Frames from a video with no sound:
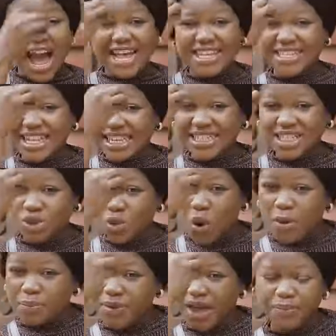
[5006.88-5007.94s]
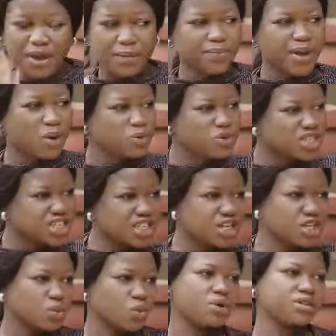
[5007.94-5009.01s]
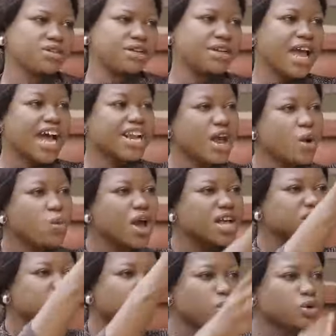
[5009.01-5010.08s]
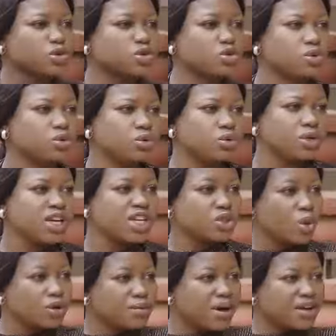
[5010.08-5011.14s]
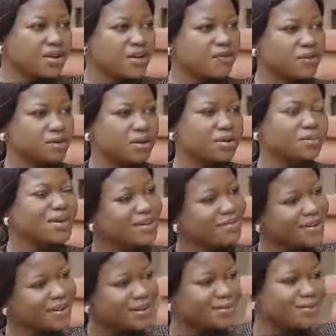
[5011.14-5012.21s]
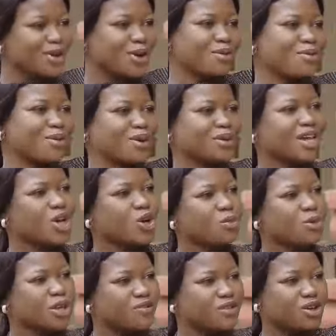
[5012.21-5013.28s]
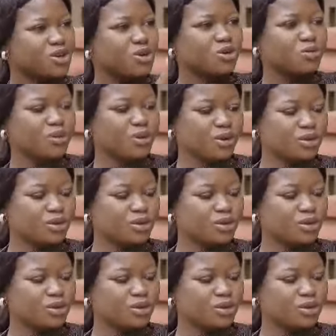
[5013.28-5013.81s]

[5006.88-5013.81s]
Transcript: Eyes that is going pia pia pia will see it one day and they will expose you. His old man you are following. Be giving him young blood. He'll be giving you old